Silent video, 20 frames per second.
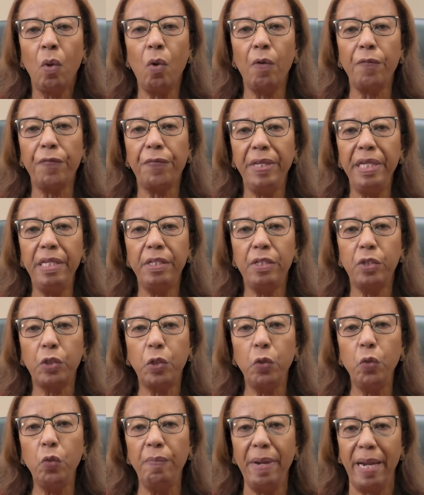of these
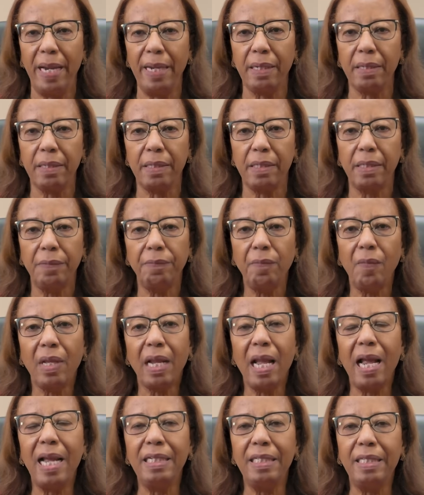two banks
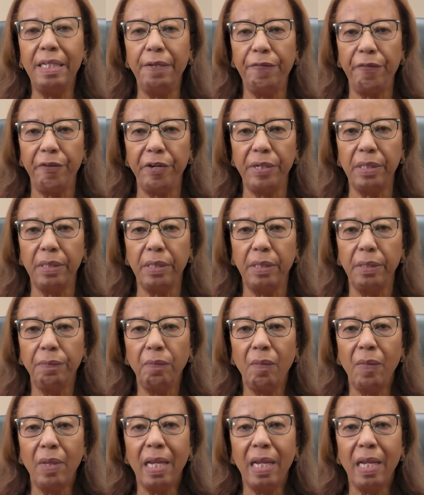are different